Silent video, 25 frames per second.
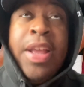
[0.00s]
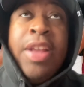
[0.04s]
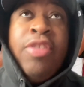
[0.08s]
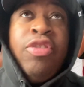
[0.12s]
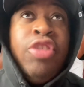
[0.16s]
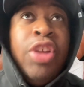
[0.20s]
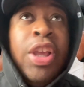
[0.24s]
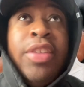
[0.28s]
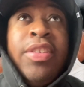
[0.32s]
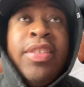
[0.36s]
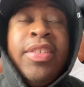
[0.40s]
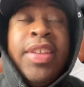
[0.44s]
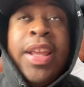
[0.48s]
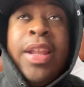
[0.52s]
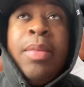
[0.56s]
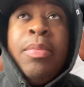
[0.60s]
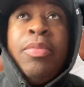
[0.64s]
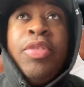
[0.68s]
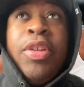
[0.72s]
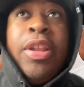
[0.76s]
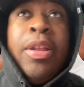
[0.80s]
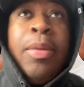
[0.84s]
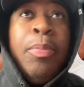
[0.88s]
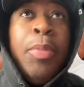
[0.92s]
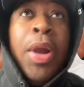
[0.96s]
Jason Tatum and
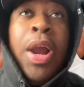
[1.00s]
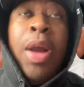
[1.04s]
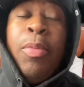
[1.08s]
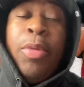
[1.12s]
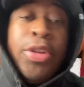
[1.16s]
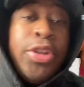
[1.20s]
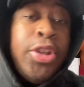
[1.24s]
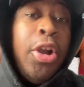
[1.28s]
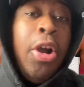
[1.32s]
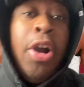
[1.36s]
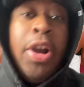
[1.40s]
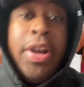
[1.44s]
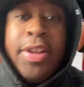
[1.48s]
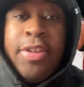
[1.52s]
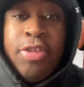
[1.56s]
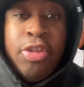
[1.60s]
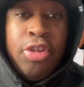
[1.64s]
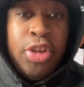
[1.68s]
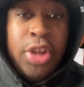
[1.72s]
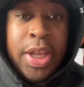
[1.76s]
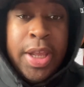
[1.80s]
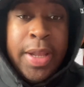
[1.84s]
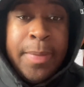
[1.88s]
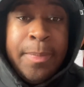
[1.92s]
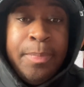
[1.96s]
Jaylen Brown were talking
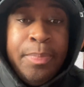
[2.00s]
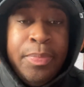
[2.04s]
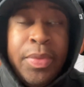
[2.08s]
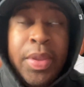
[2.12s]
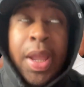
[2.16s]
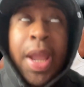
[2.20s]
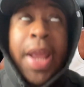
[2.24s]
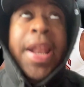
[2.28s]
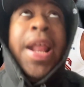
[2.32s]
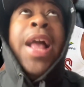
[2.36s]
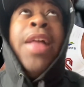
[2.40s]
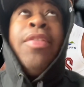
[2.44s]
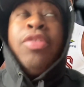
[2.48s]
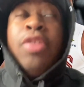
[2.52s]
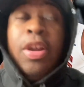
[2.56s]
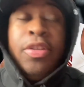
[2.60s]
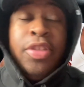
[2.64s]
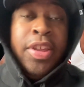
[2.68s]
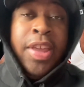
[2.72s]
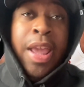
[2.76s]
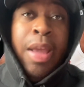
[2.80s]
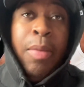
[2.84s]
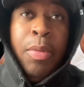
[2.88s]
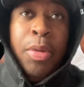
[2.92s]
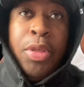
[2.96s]
shit, and I thought the
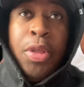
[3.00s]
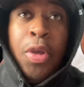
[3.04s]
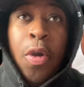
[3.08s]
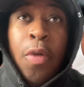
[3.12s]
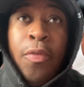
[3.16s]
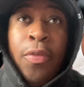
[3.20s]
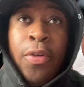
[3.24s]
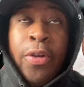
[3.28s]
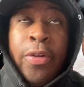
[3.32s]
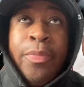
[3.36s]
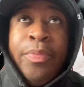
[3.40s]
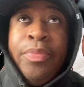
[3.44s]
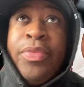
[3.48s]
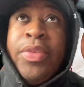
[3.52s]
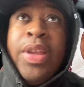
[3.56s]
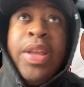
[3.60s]
game was over.